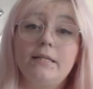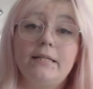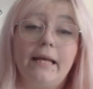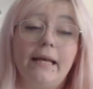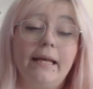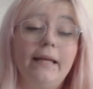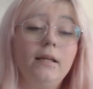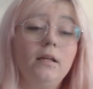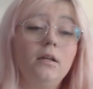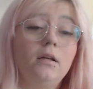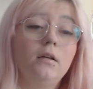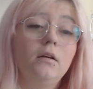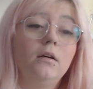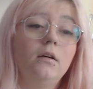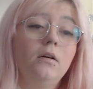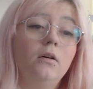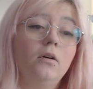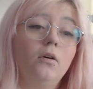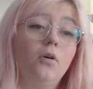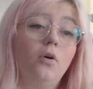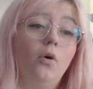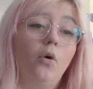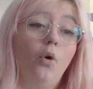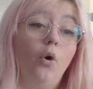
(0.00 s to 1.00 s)
Kiting,
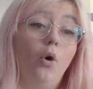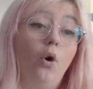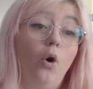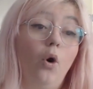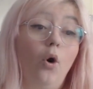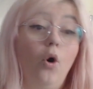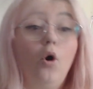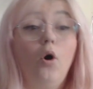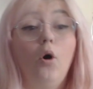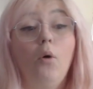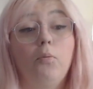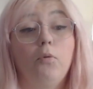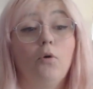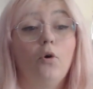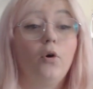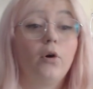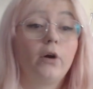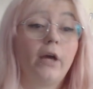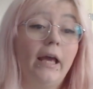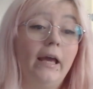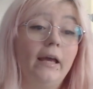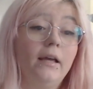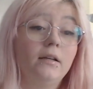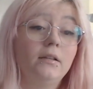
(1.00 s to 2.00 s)
or
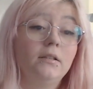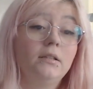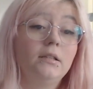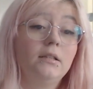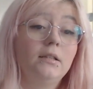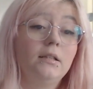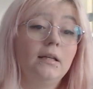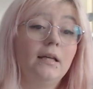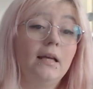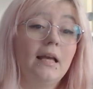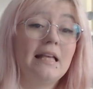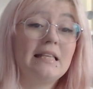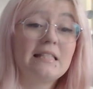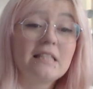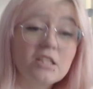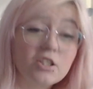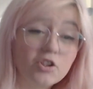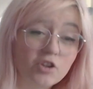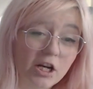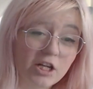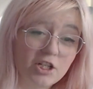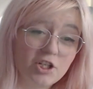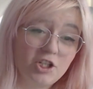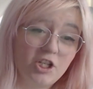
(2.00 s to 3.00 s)
orb walking,
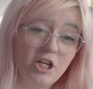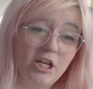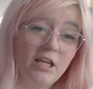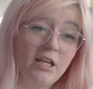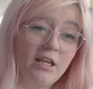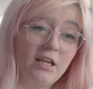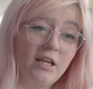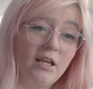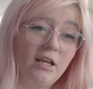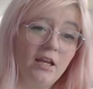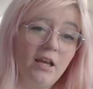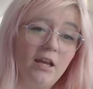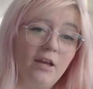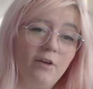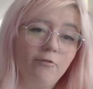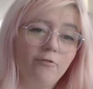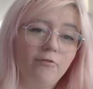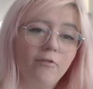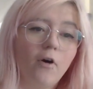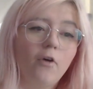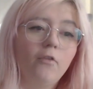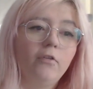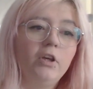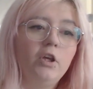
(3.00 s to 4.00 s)
is a
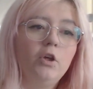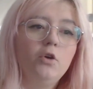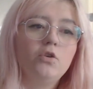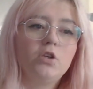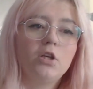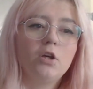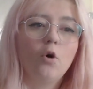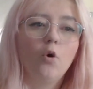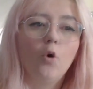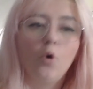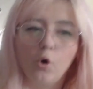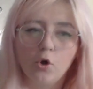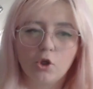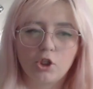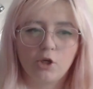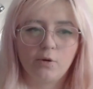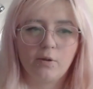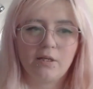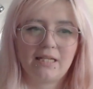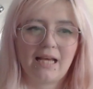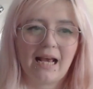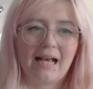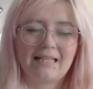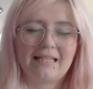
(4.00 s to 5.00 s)
strategy involving using
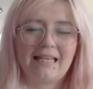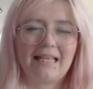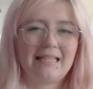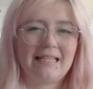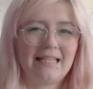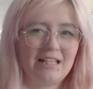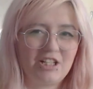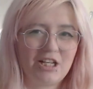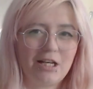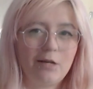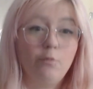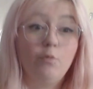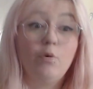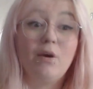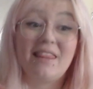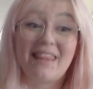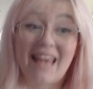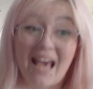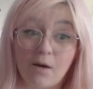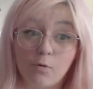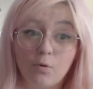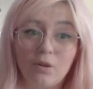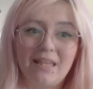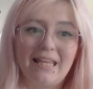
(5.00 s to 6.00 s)
auto attacks
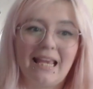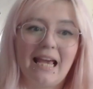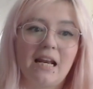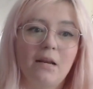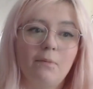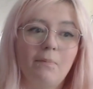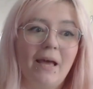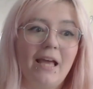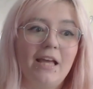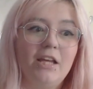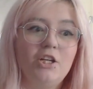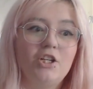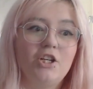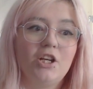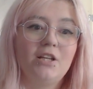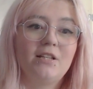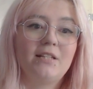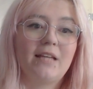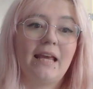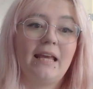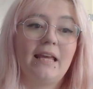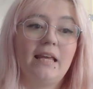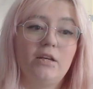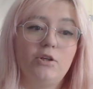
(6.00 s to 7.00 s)
essentially without the
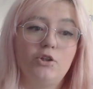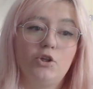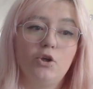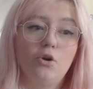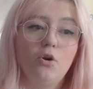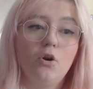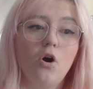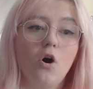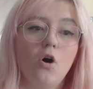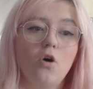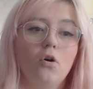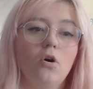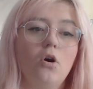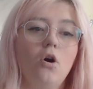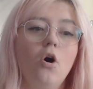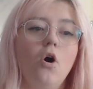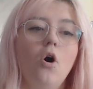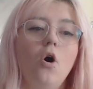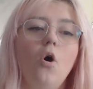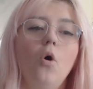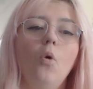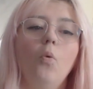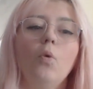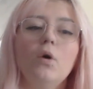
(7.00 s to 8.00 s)
animation taking too
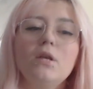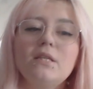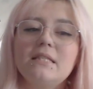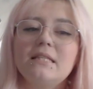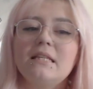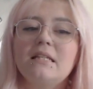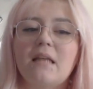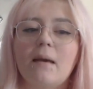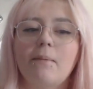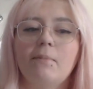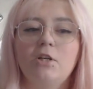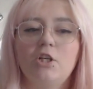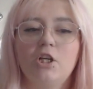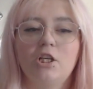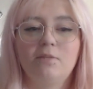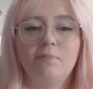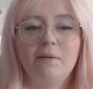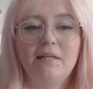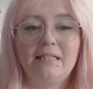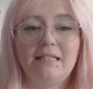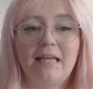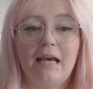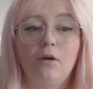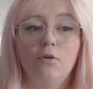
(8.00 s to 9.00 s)
long. Once the
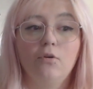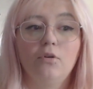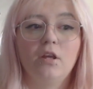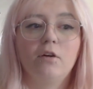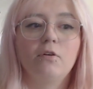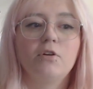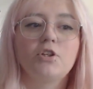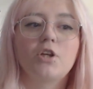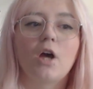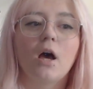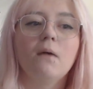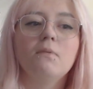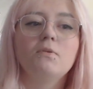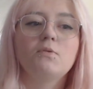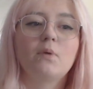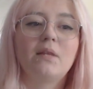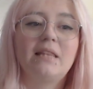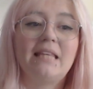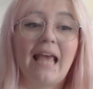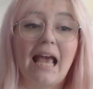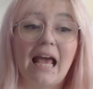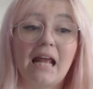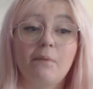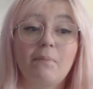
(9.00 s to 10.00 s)
damage has been dealt, there are
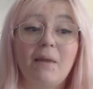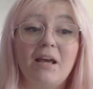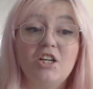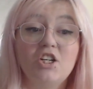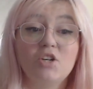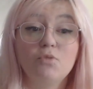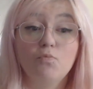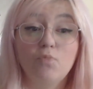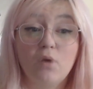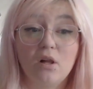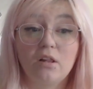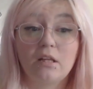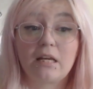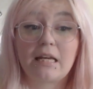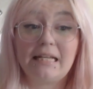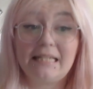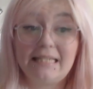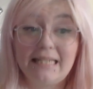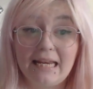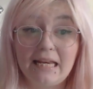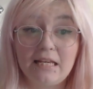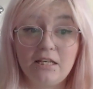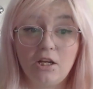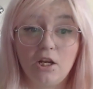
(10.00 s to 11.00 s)
times when the animation
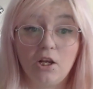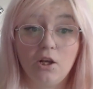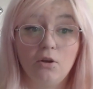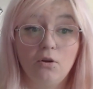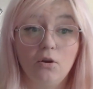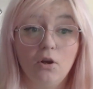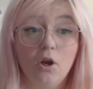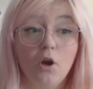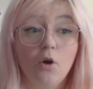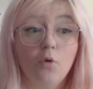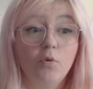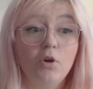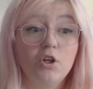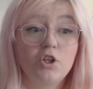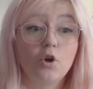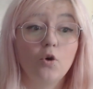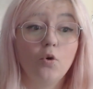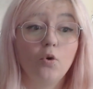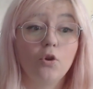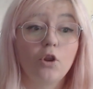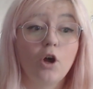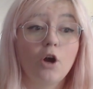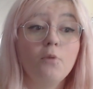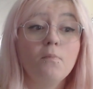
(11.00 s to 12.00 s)
will continue,
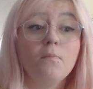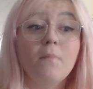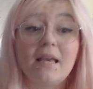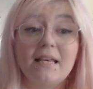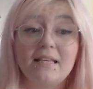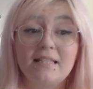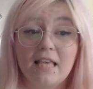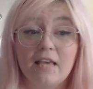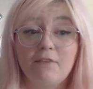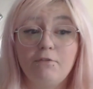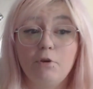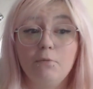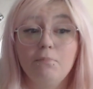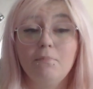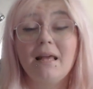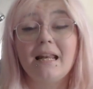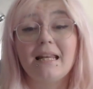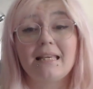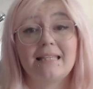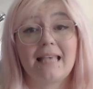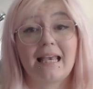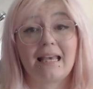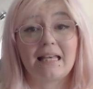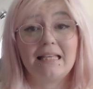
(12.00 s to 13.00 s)
which although may
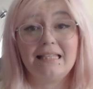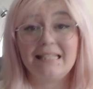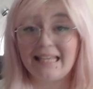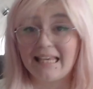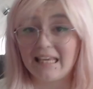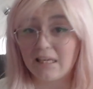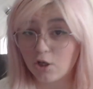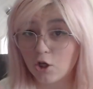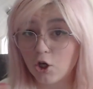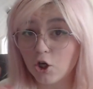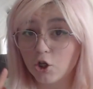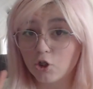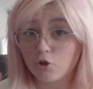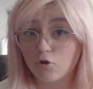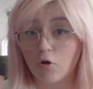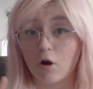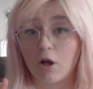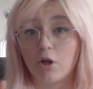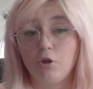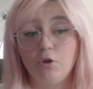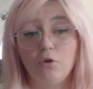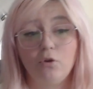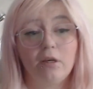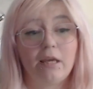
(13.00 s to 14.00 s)
save you milliseconds, it
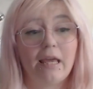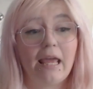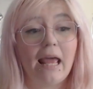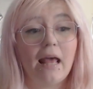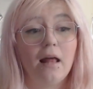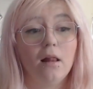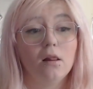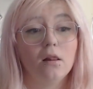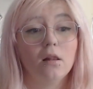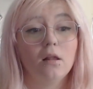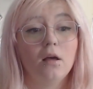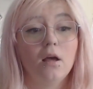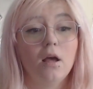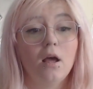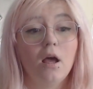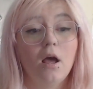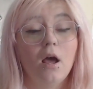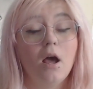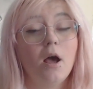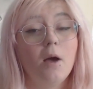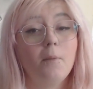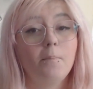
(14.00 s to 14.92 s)
could grant you the kill.